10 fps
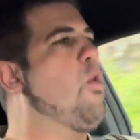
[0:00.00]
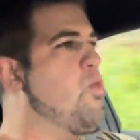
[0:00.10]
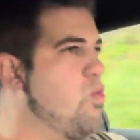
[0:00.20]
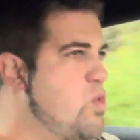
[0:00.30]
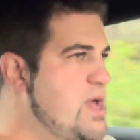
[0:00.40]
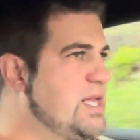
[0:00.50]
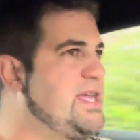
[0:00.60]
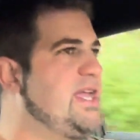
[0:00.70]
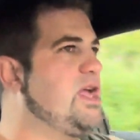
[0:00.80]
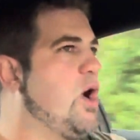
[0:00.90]

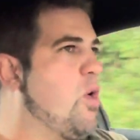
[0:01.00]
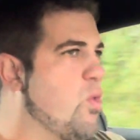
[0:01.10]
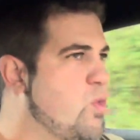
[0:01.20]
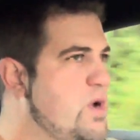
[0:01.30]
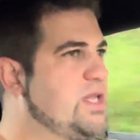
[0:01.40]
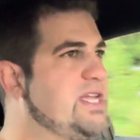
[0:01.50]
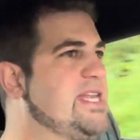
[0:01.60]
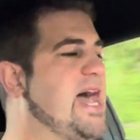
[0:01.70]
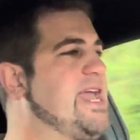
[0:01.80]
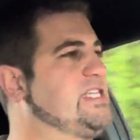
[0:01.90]
really
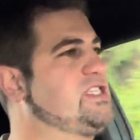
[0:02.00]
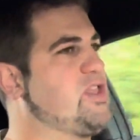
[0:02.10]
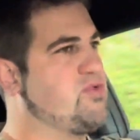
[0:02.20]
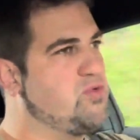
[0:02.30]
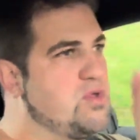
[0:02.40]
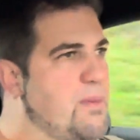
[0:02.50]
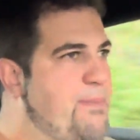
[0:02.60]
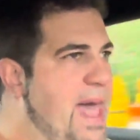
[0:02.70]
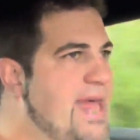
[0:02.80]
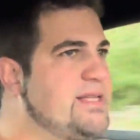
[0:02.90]
nice through the
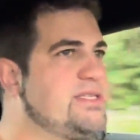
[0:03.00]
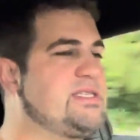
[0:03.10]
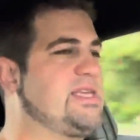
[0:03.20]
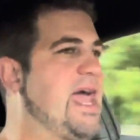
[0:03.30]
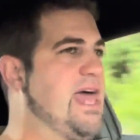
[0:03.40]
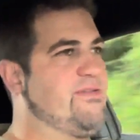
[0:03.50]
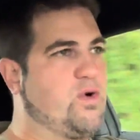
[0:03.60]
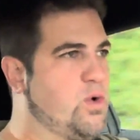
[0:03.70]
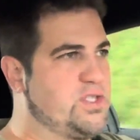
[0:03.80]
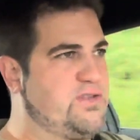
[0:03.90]
bends, and of
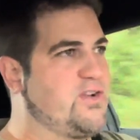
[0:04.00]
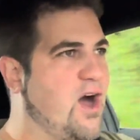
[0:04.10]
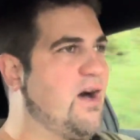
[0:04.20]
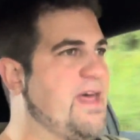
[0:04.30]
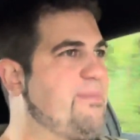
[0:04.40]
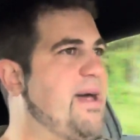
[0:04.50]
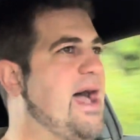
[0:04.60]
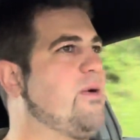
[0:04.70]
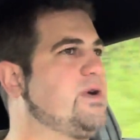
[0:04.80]
course you've got all that power